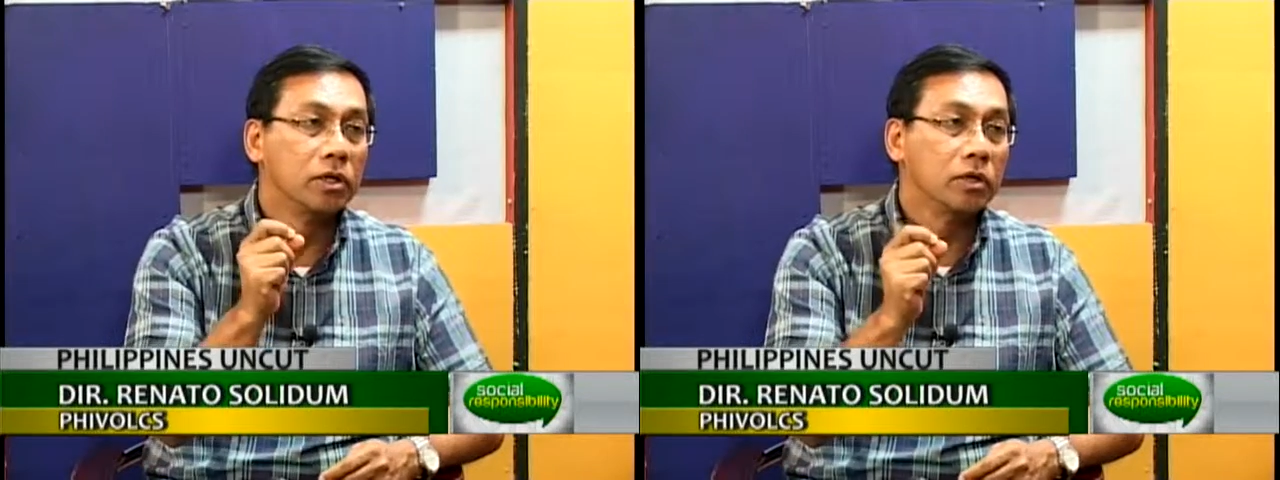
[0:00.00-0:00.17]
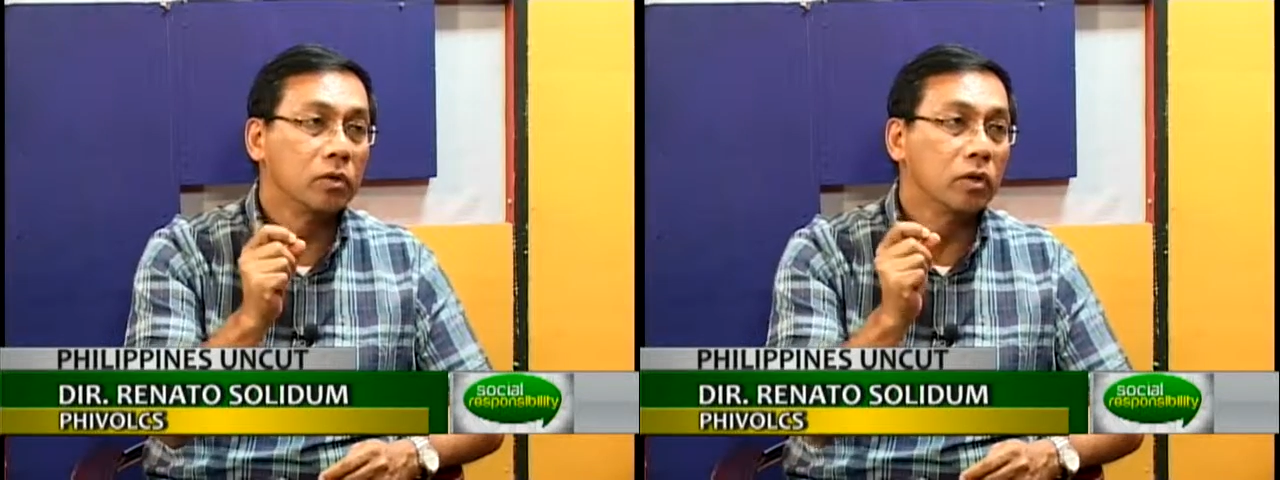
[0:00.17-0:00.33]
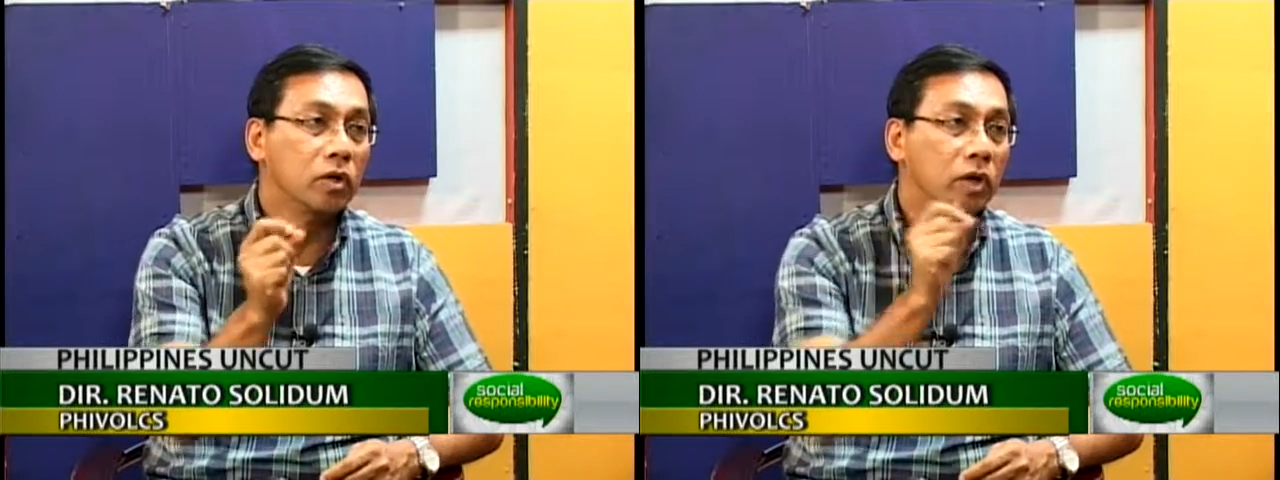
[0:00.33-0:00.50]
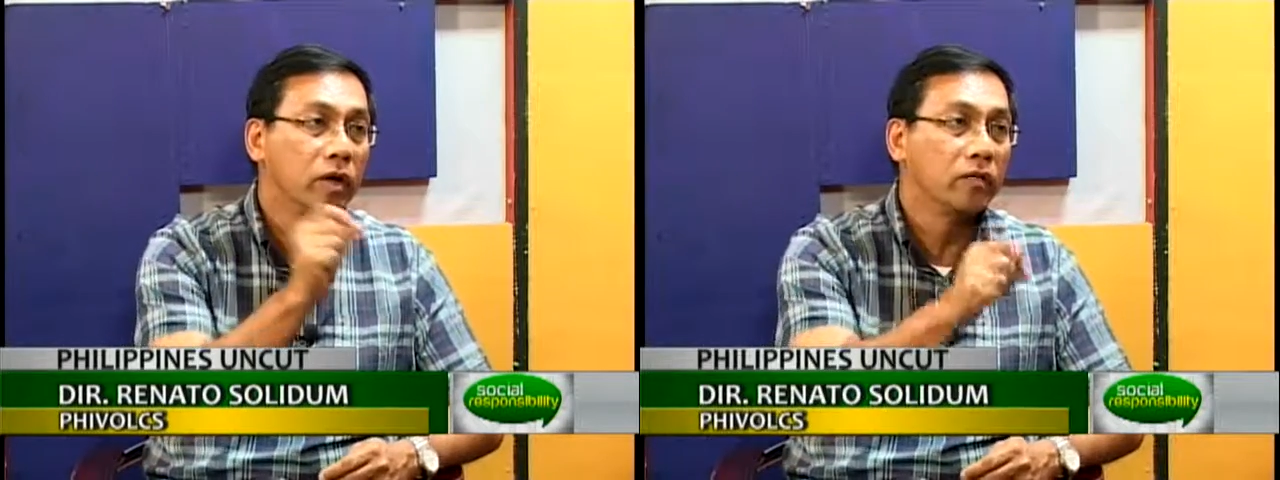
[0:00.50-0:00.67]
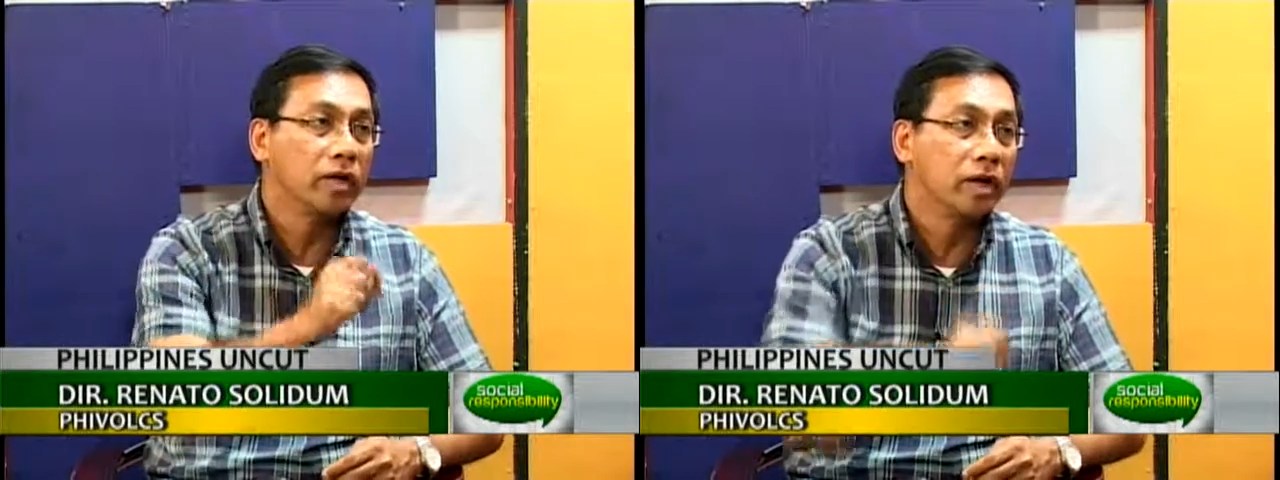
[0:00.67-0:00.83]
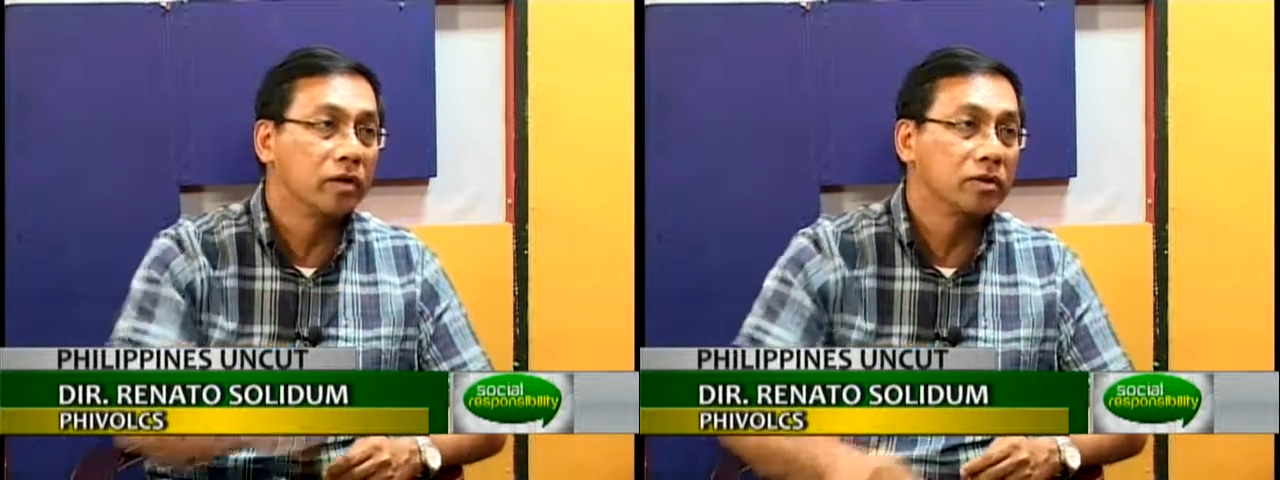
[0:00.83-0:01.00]
you would know if
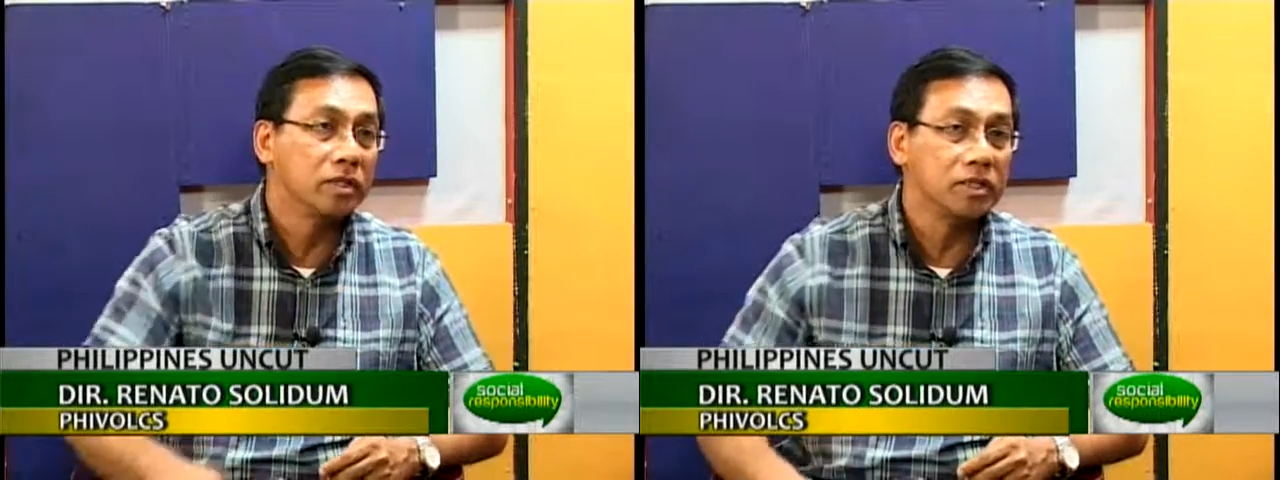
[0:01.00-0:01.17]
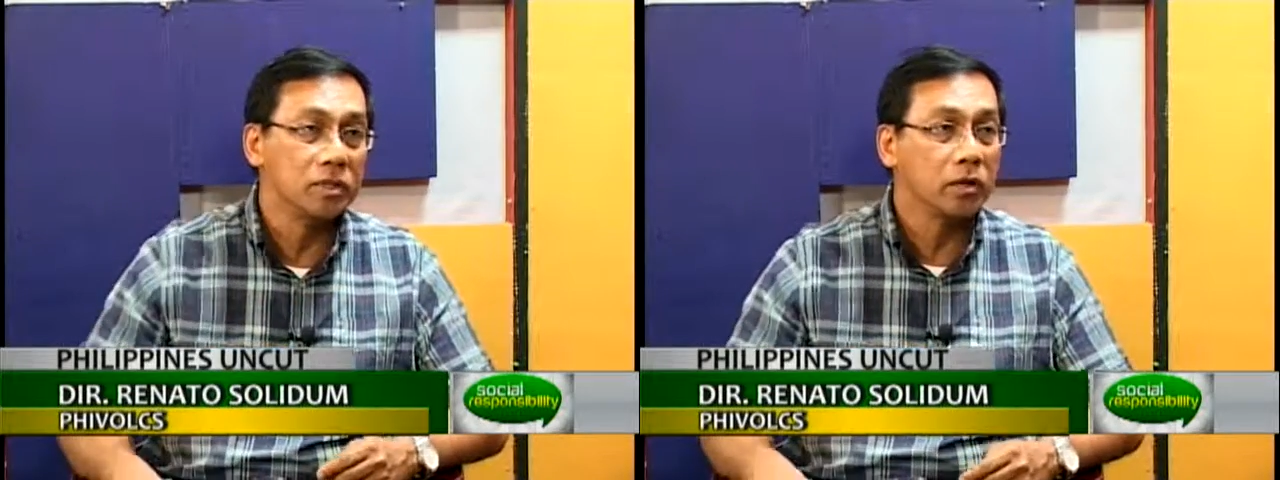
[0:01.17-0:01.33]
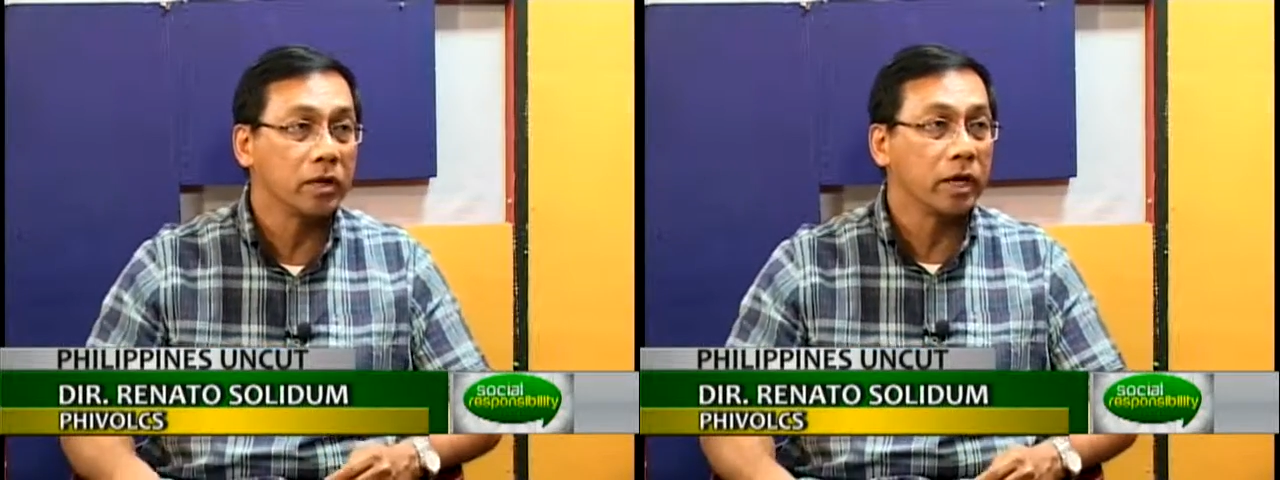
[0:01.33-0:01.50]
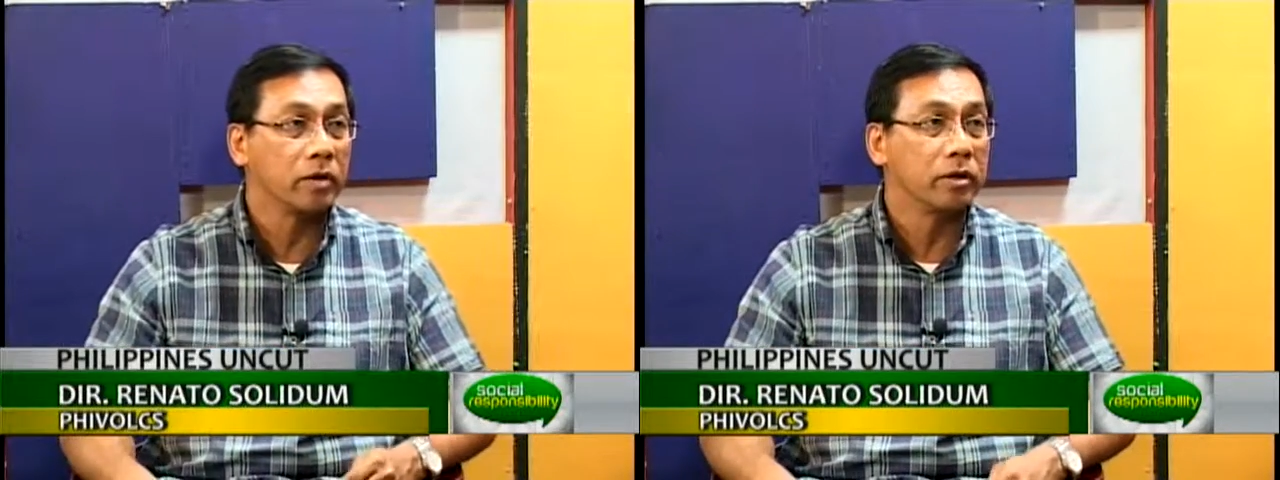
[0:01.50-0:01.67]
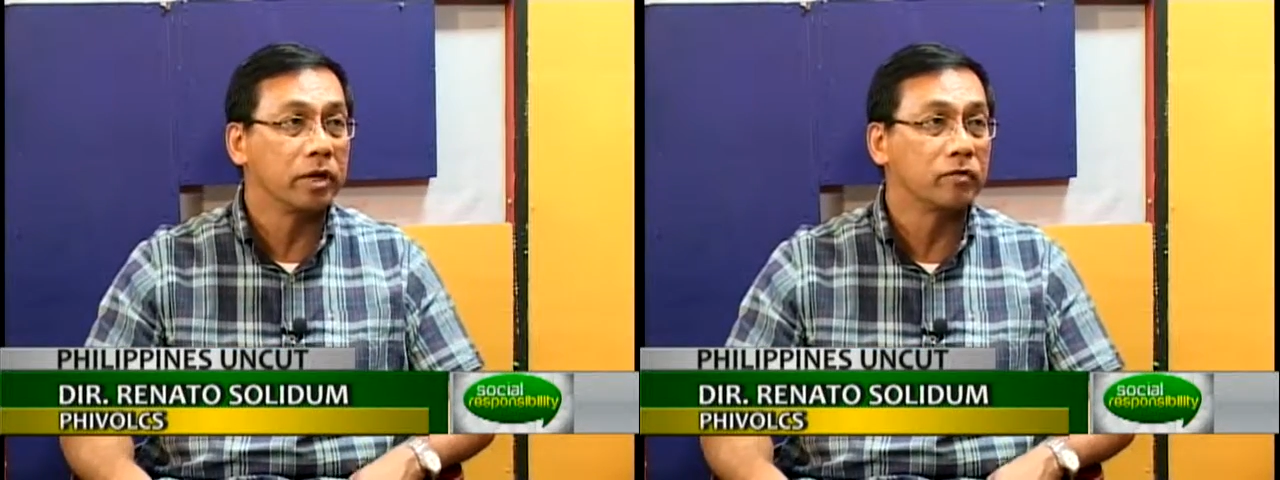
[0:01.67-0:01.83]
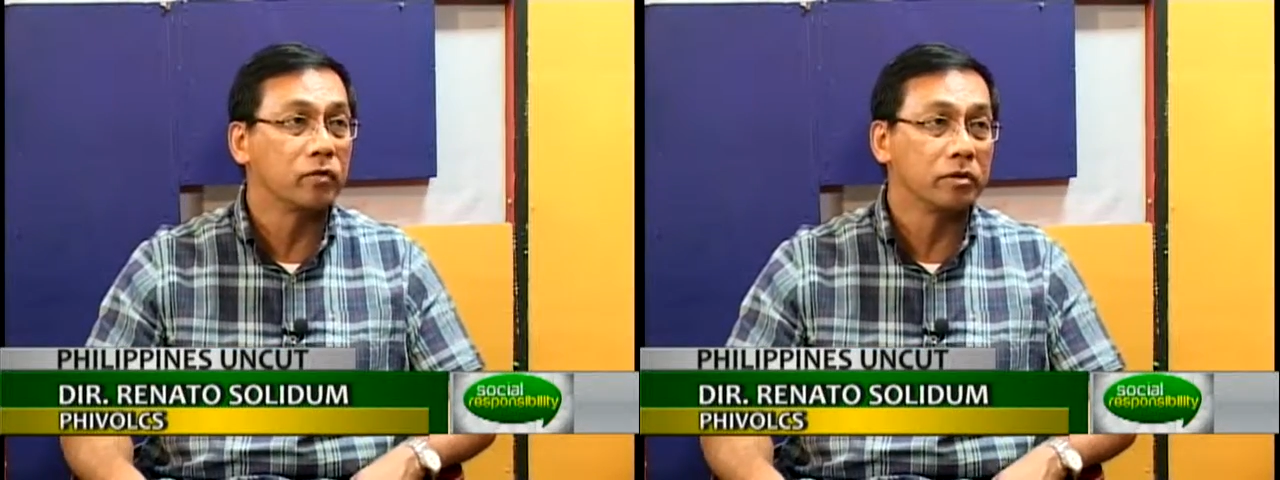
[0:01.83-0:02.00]
the house is okay or
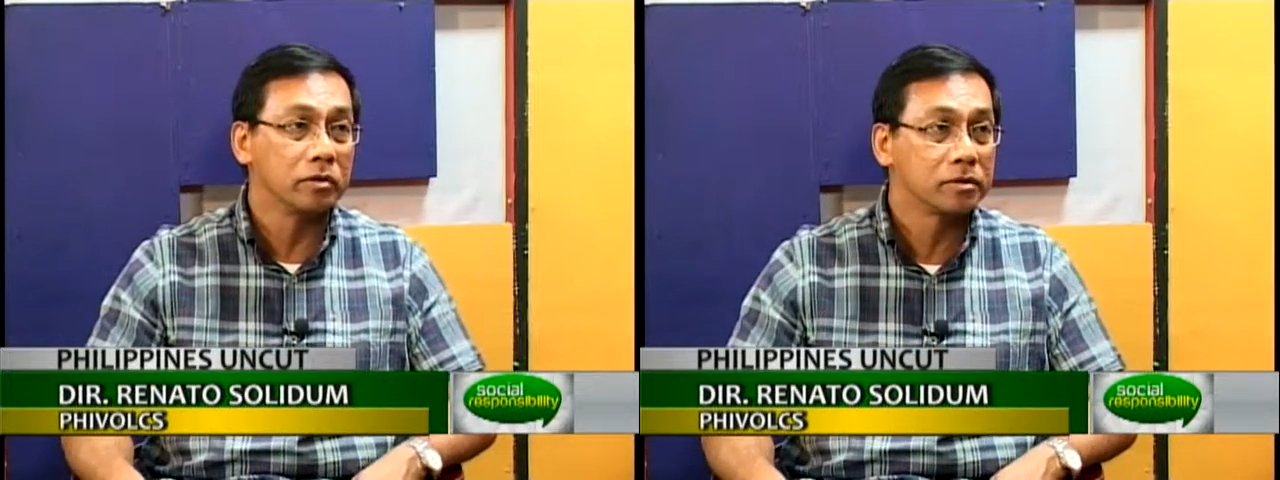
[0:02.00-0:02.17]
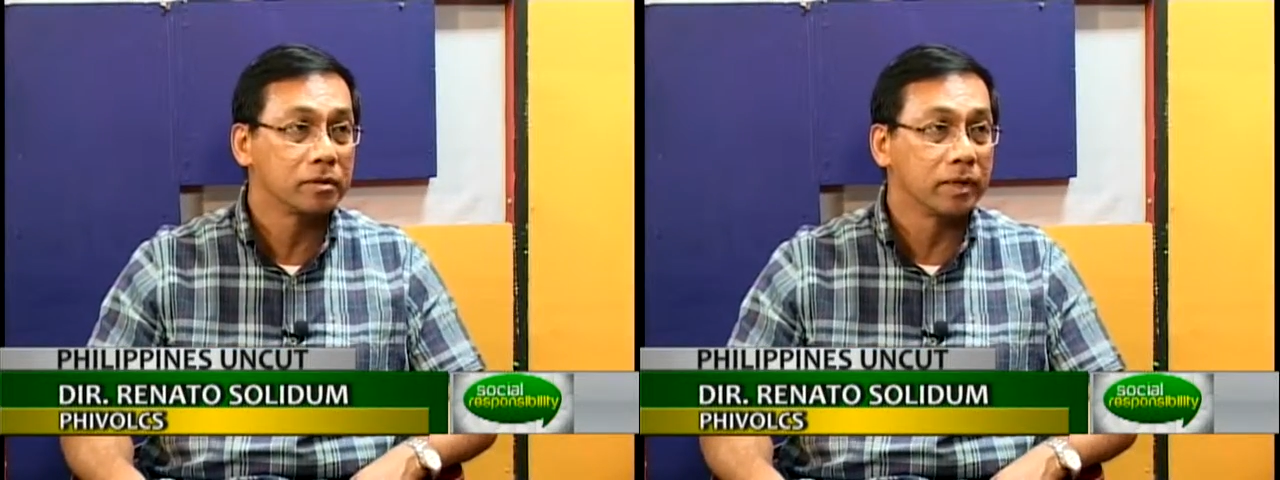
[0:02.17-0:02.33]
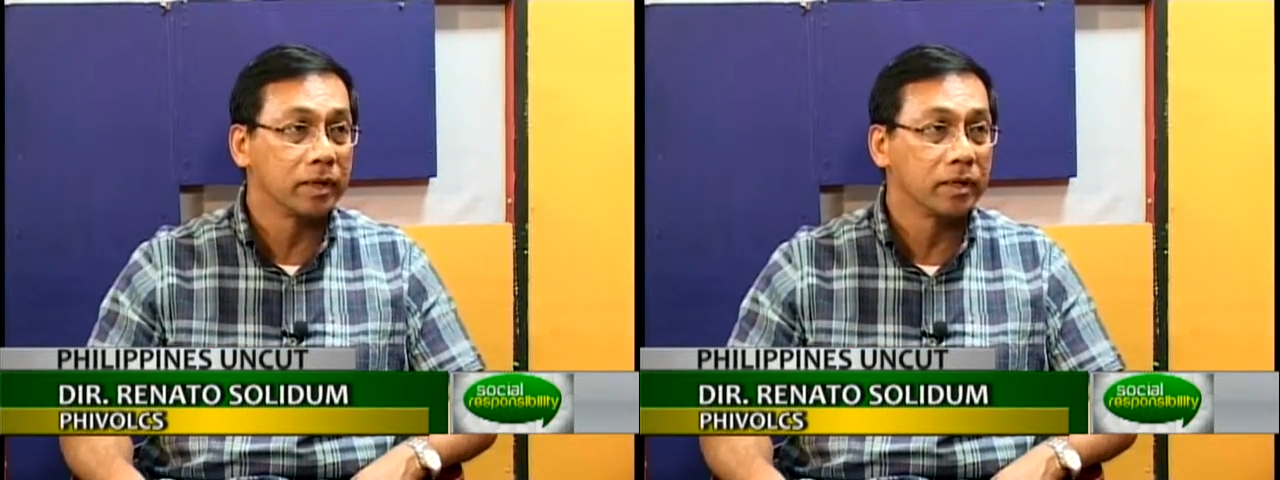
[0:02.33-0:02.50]
not for an earthquake.